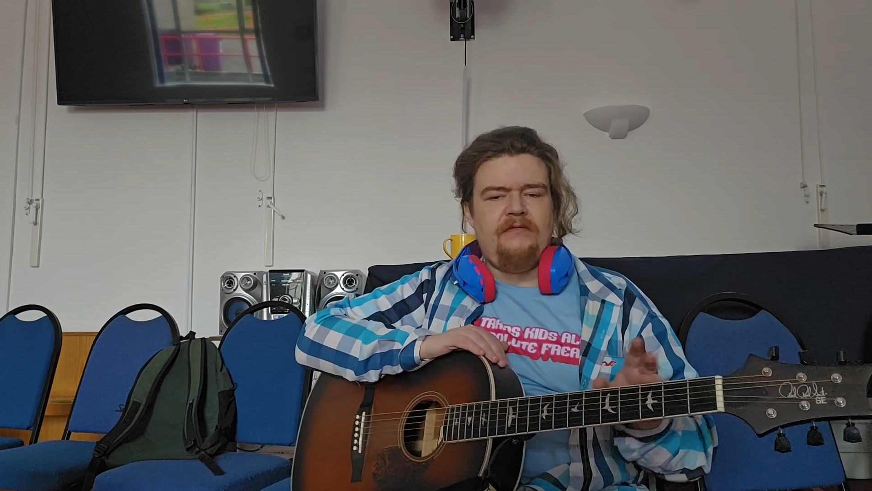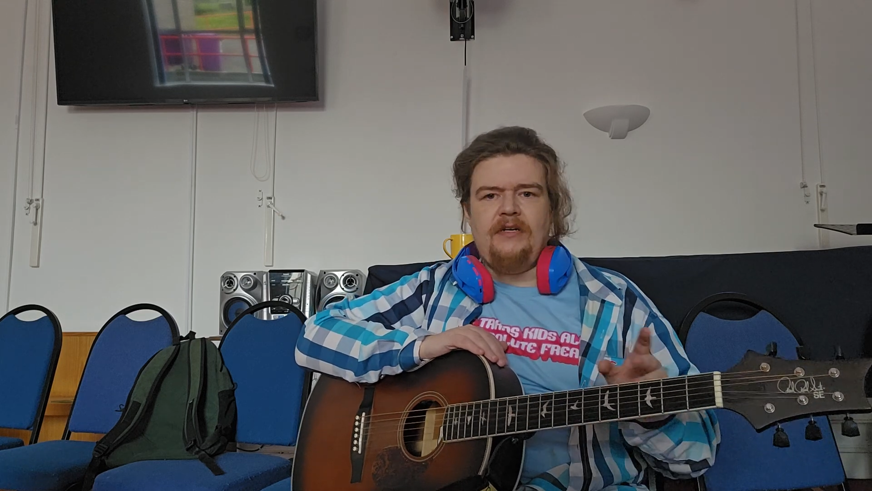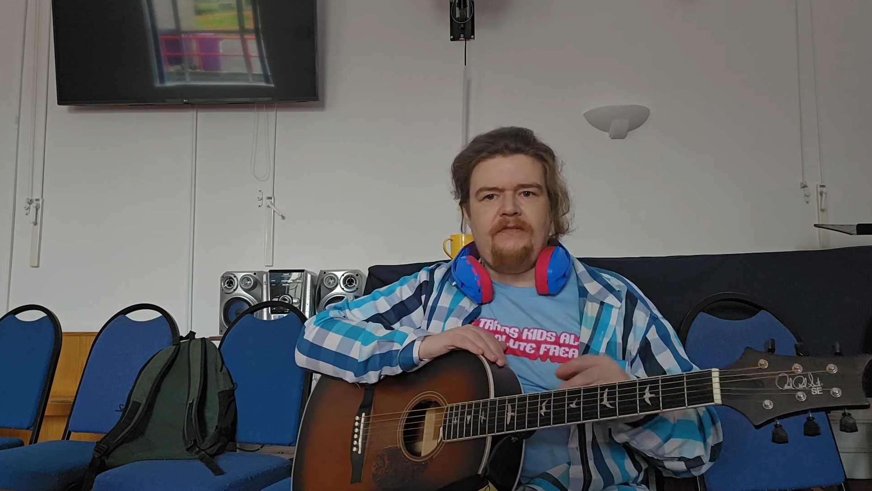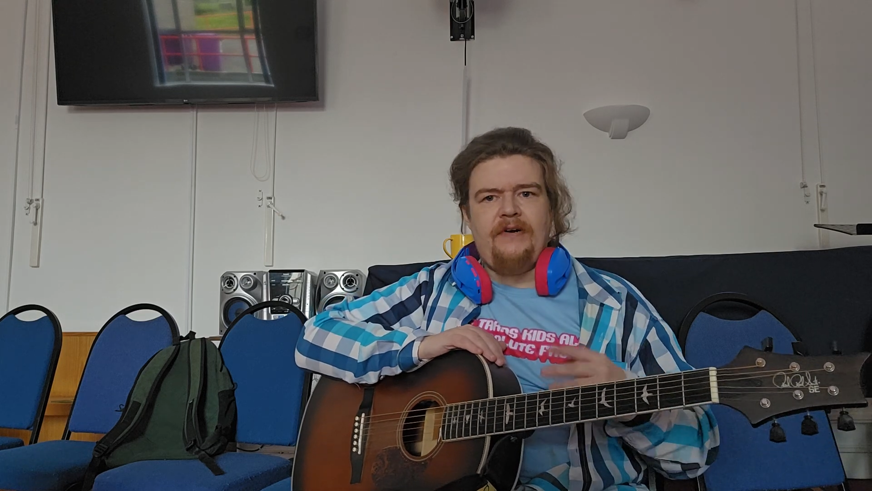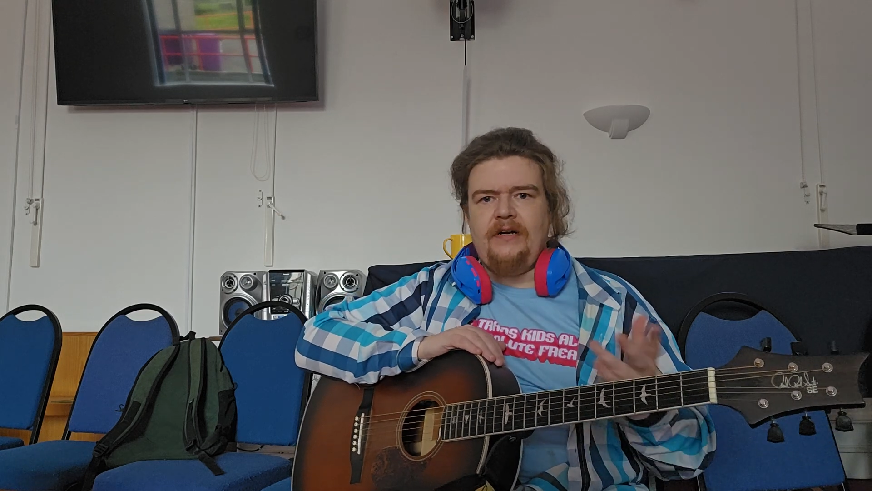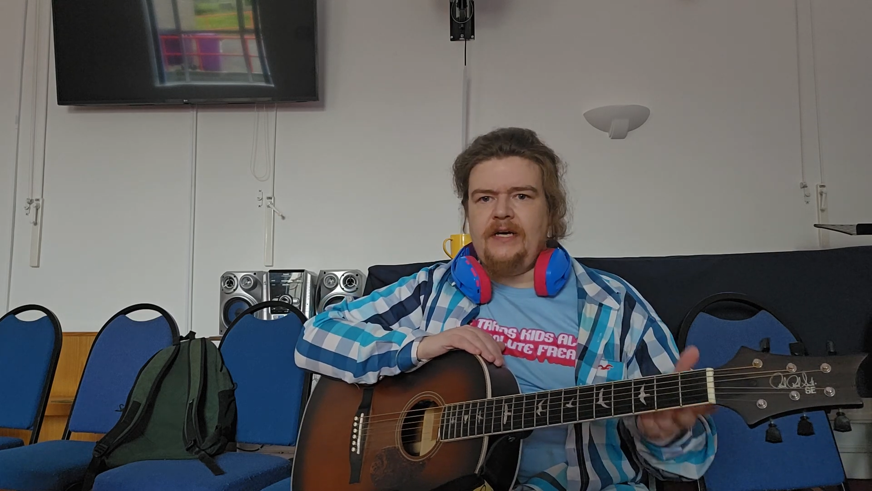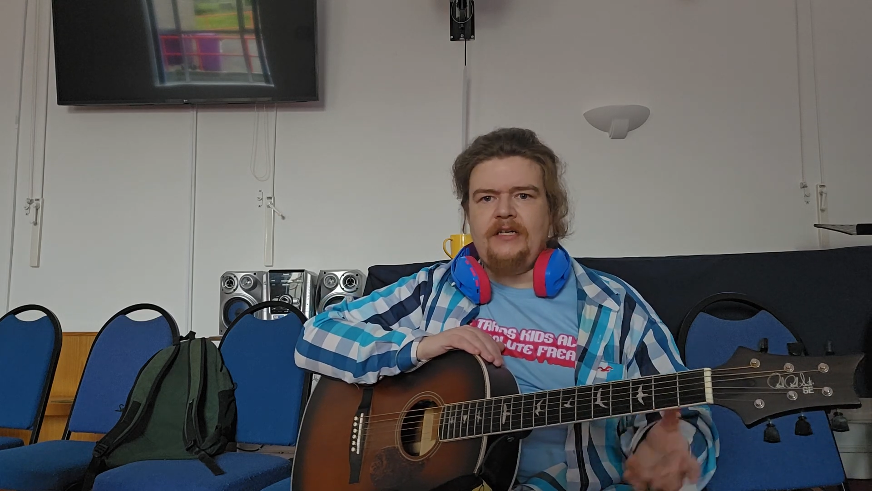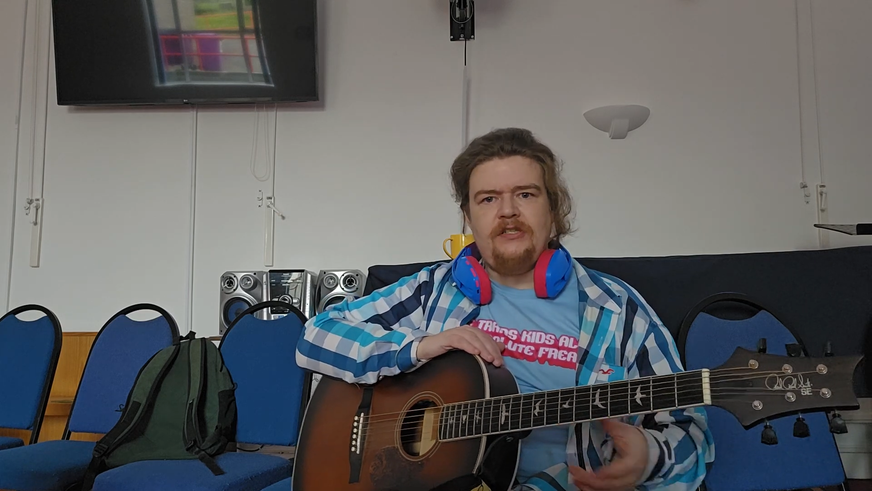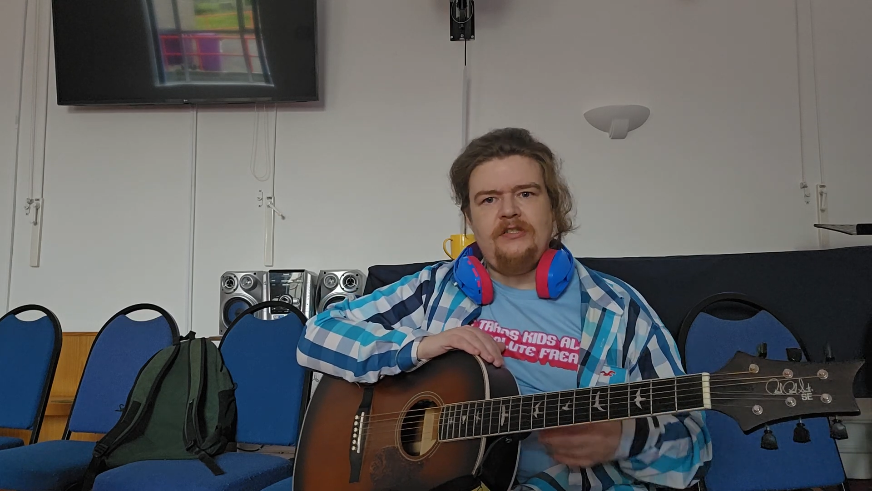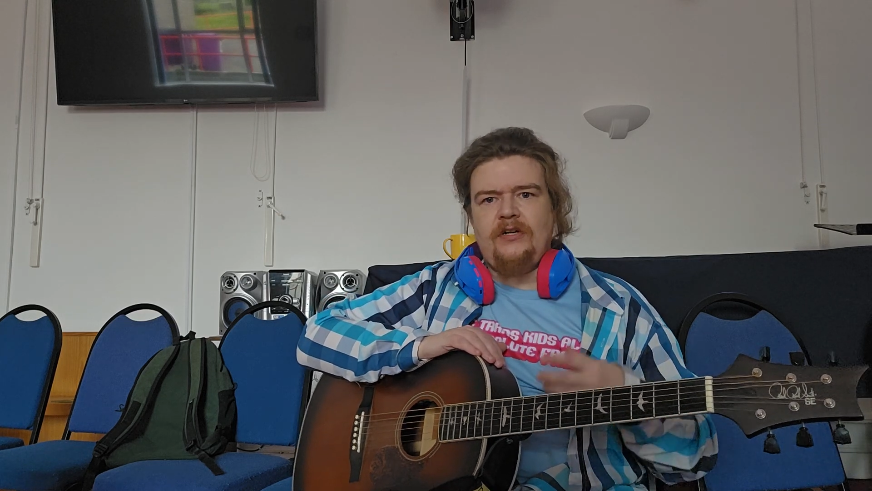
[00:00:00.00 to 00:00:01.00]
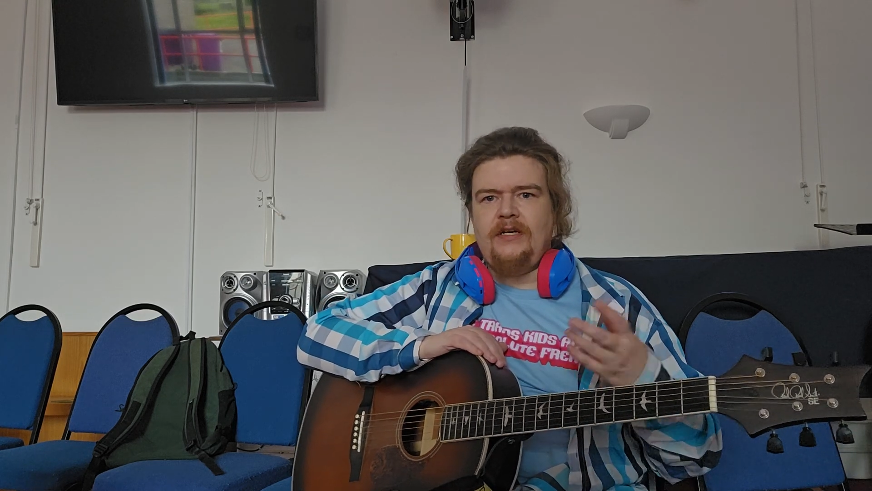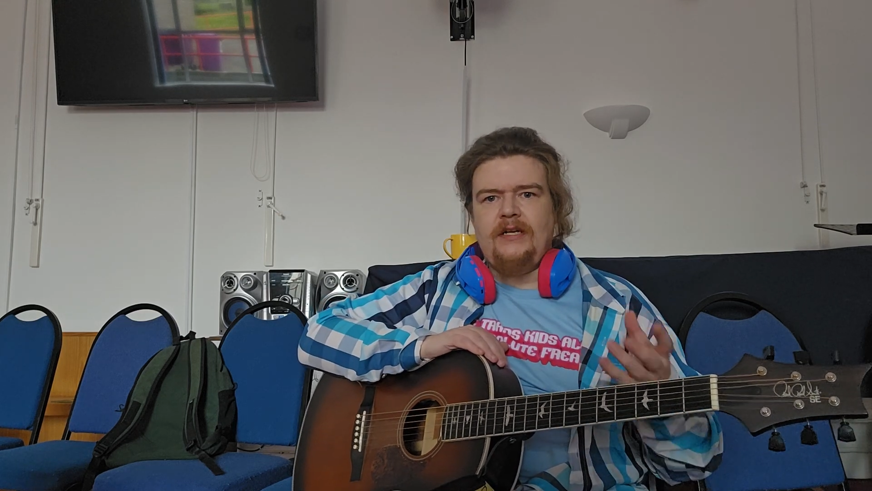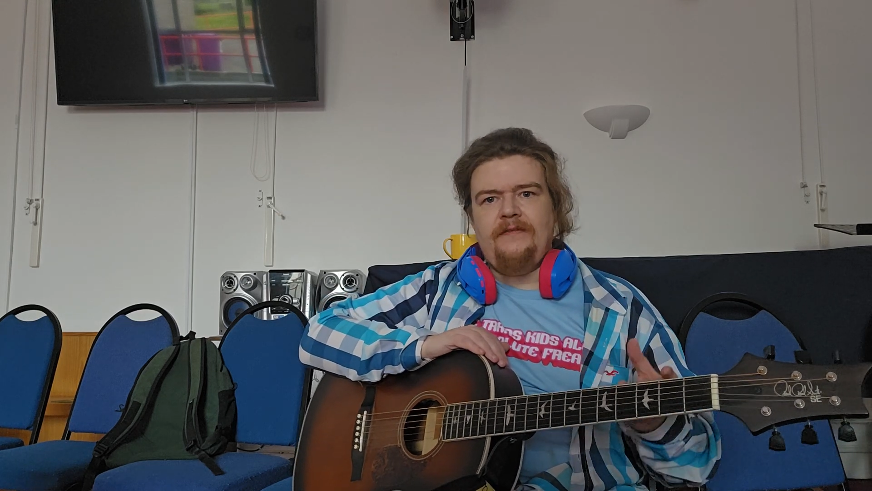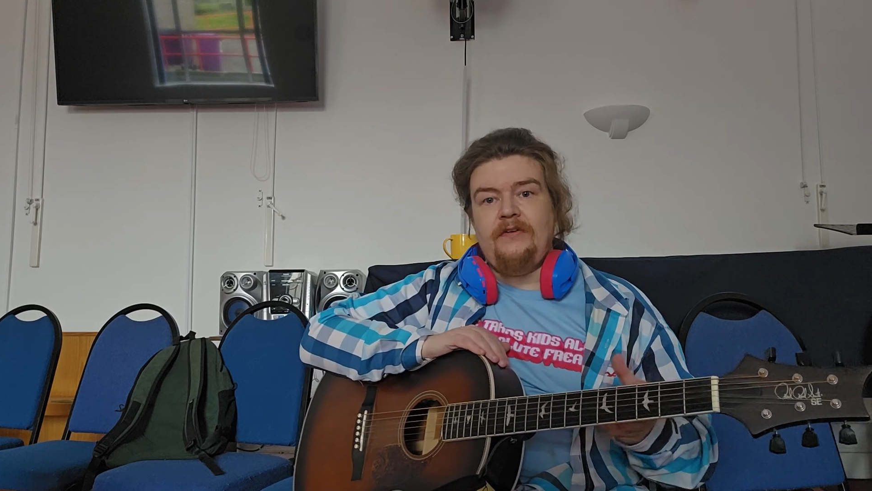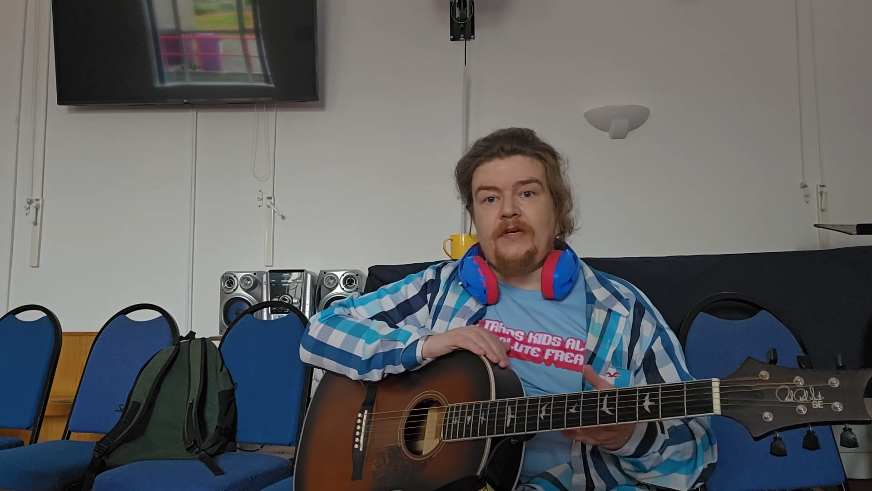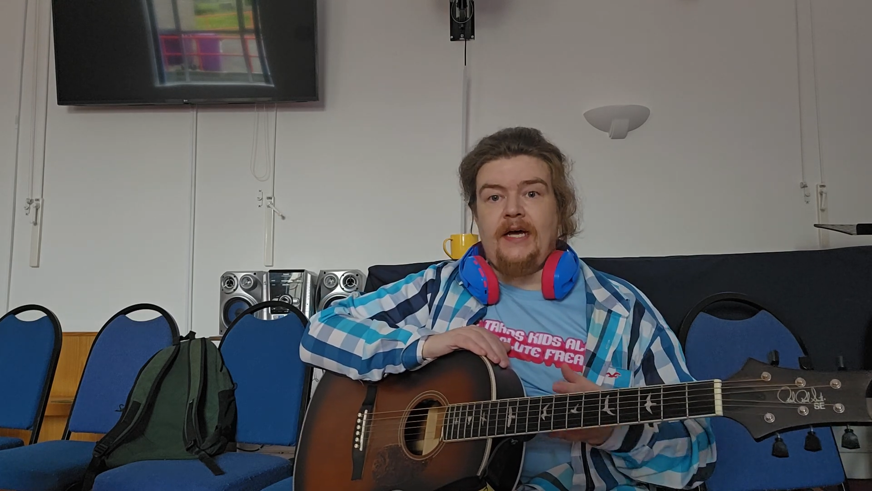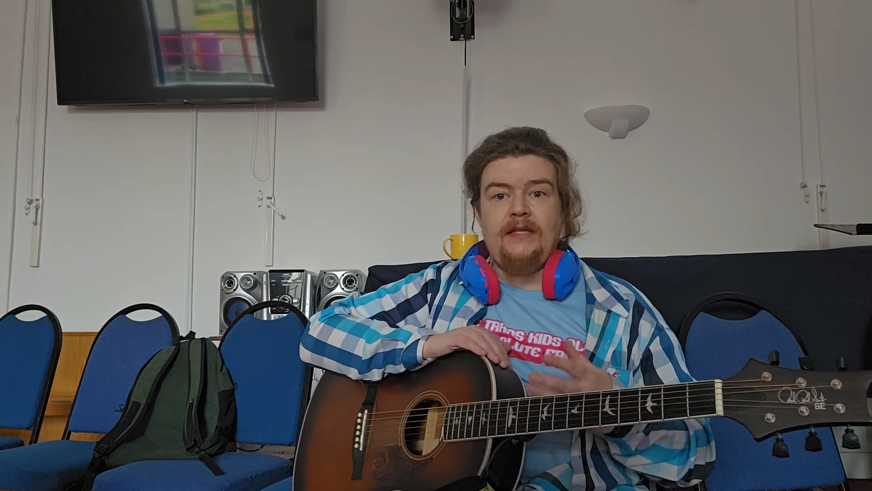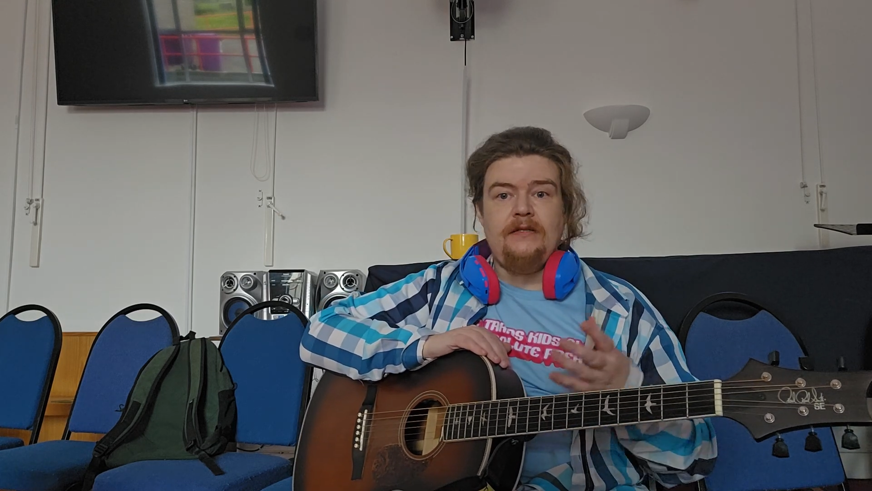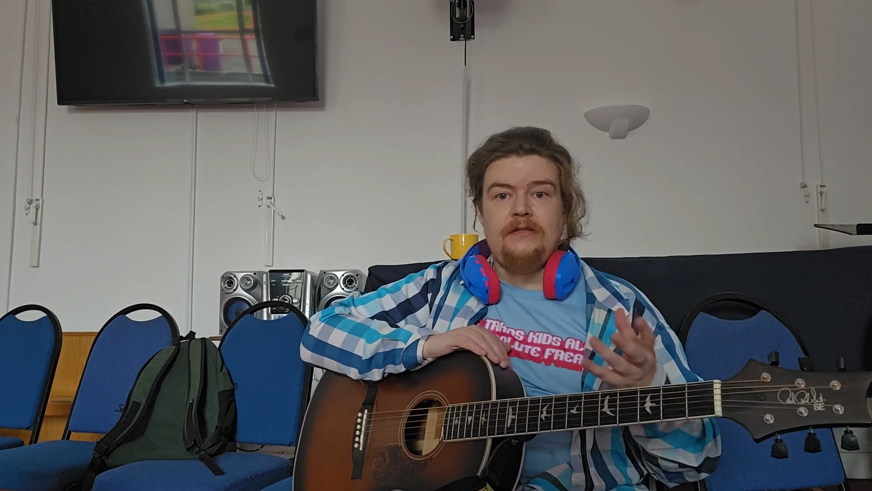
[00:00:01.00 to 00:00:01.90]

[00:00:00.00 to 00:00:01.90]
little variations on it if you can